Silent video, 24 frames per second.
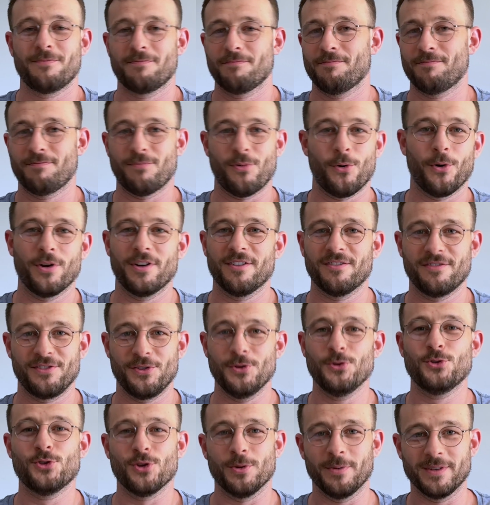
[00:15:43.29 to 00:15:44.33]
point of
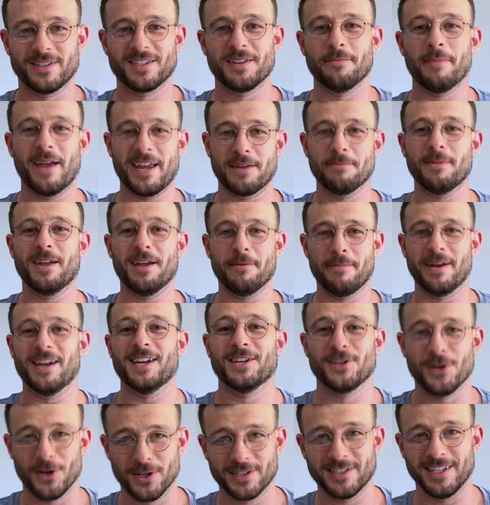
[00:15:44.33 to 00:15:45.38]
YouTube is to make me a better
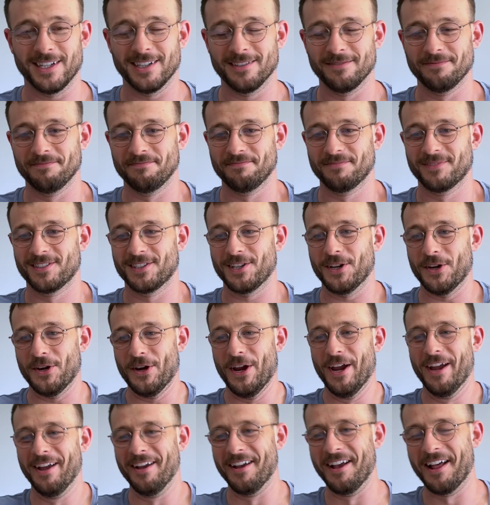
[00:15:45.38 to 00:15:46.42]
doctor. So
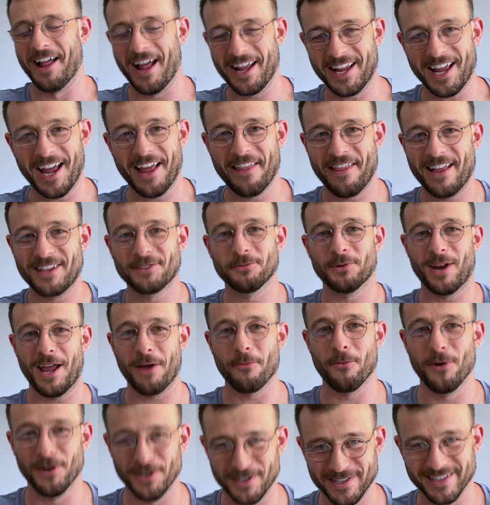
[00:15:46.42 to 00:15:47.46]
like, that's what I
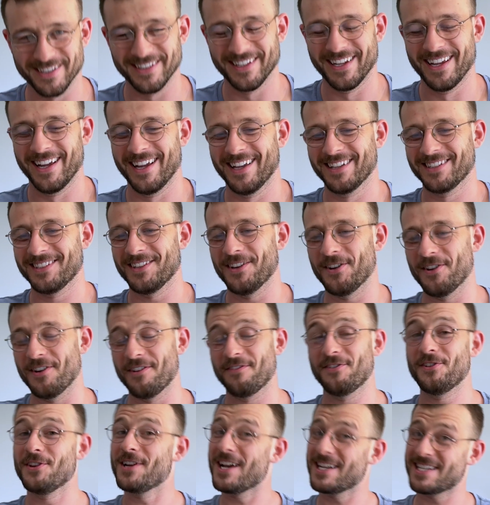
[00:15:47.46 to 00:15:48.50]
want. So if
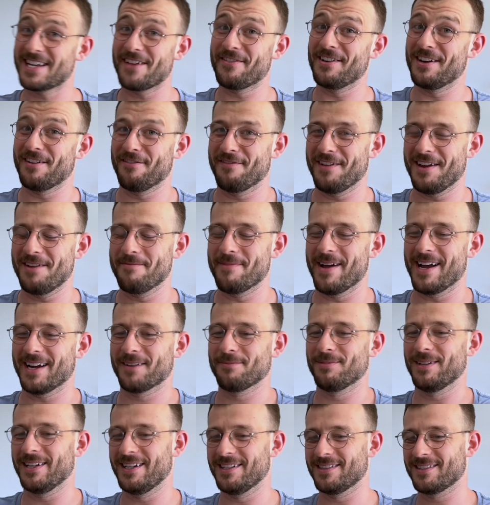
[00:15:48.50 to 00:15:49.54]
you guys have any feedback,
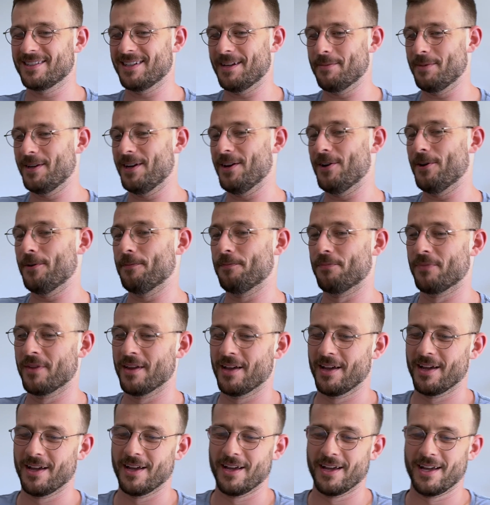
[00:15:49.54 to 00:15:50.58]
please let me know.
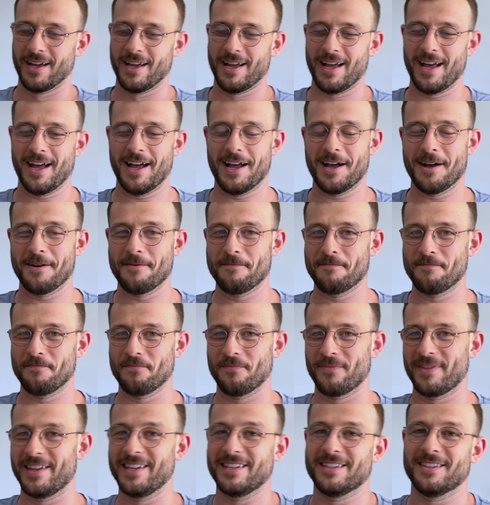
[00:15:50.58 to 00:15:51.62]

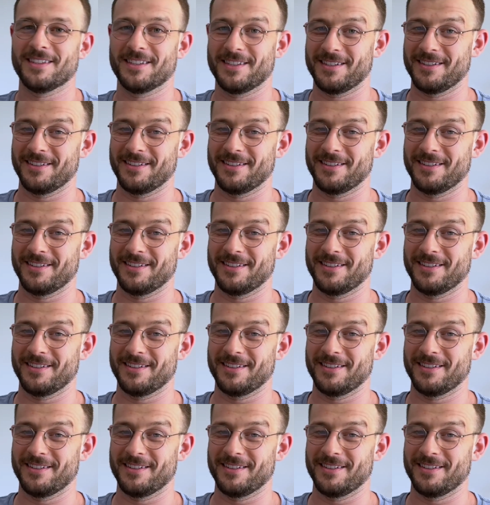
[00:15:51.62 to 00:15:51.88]
This,